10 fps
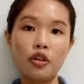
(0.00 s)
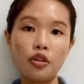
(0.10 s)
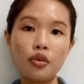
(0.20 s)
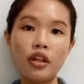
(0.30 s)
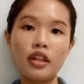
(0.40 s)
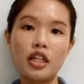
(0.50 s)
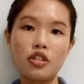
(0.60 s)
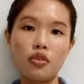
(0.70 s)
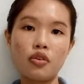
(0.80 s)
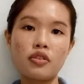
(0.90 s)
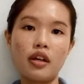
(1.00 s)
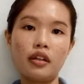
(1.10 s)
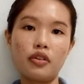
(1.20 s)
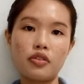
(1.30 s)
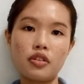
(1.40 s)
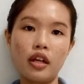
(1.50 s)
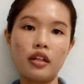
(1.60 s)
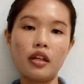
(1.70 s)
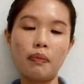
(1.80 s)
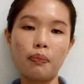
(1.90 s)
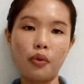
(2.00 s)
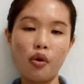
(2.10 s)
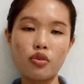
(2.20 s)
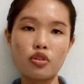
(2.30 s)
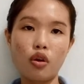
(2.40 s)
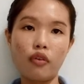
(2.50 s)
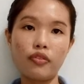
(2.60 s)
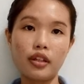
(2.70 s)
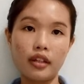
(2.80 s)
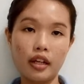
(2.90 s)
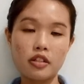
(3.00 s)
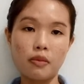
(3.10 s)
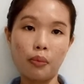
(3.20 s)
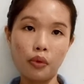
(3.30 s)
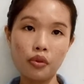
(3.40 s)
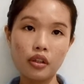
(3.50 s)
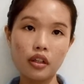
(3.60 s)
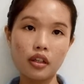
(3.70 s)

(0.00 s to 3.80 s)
do the teachers understand the approach of the textbook?